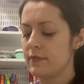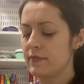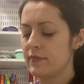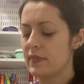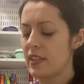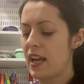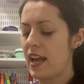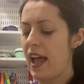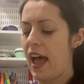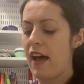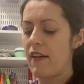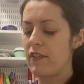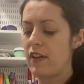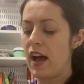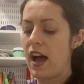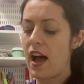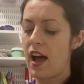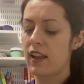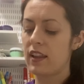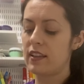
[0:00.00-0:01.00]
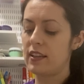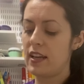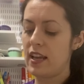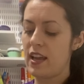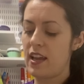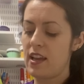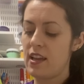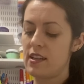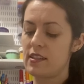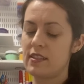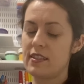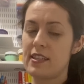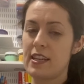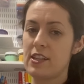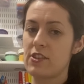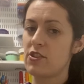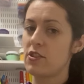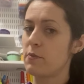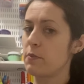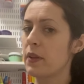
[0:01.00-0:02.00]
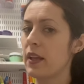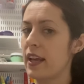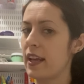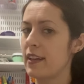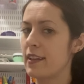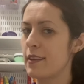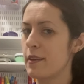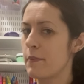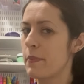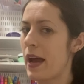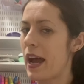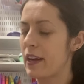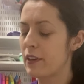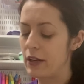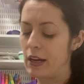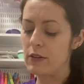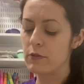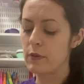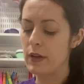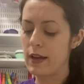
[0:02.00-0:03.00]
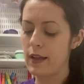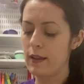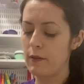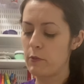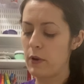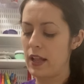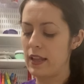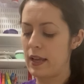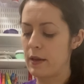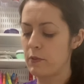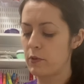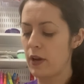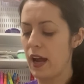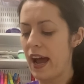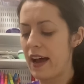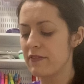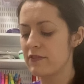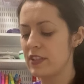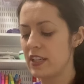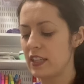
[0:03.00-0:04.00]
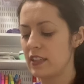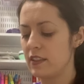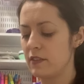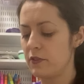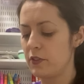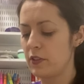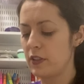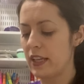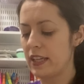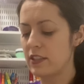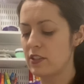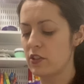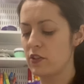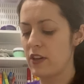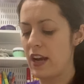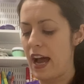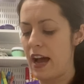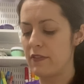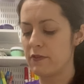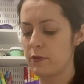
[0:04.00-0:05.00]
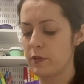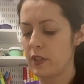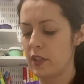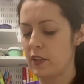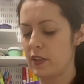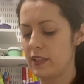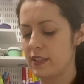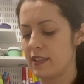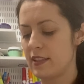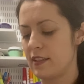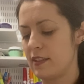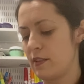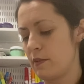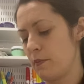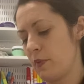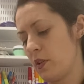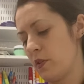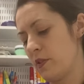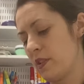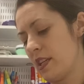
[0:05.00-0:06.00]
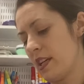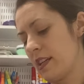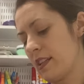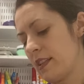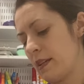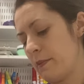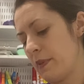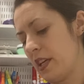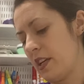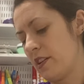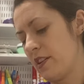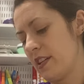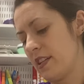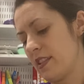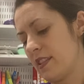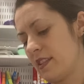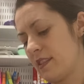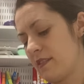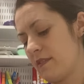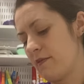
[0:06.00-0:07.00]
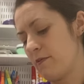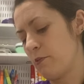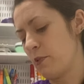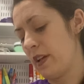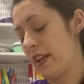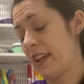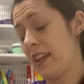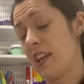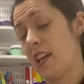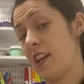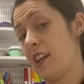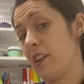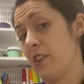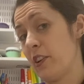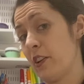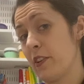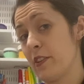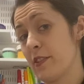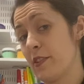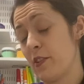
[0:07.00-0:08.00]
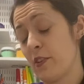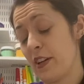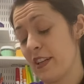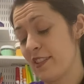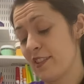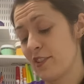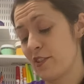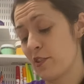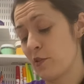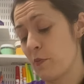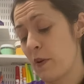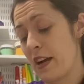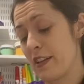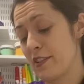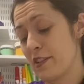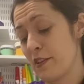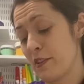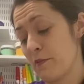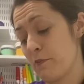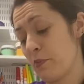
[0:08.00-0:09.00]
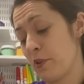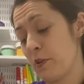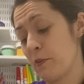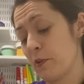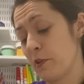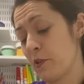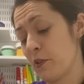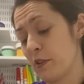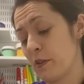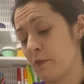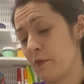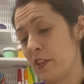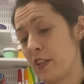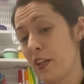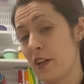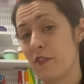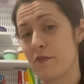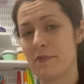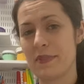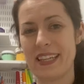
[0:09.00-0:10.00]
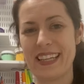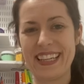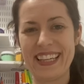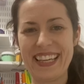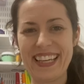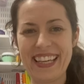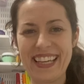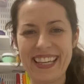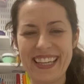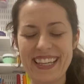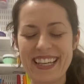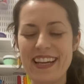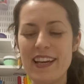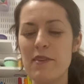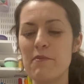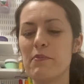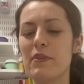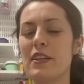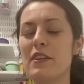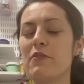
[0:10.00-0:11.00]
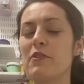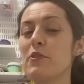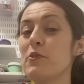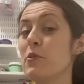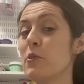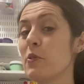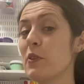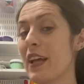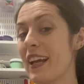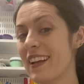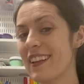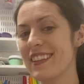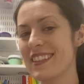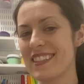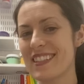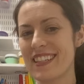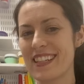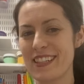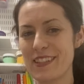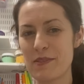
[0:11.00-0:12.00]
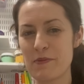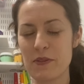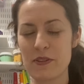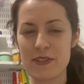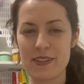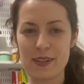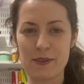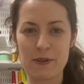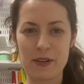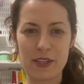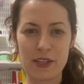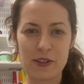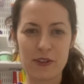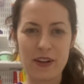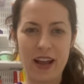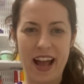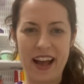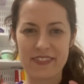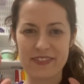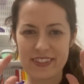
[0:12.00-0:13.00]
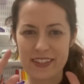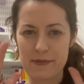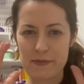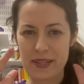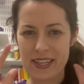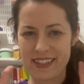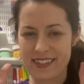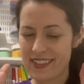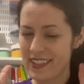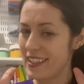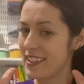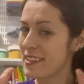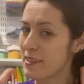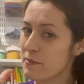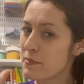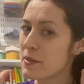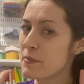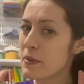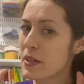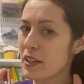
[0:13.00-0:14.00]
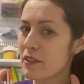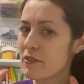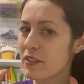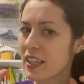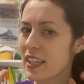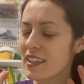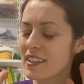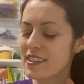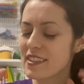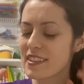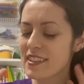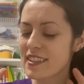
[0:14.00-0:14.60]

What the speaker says: I have a holiday station playing in the background while I'm crafting. If you like to craft while you listen to music, let me hear you. Well, I can't hear you because you guys are just watching a pre-recorded video of me. But if you do like listening to music while you craft, let me see some spirit fingers.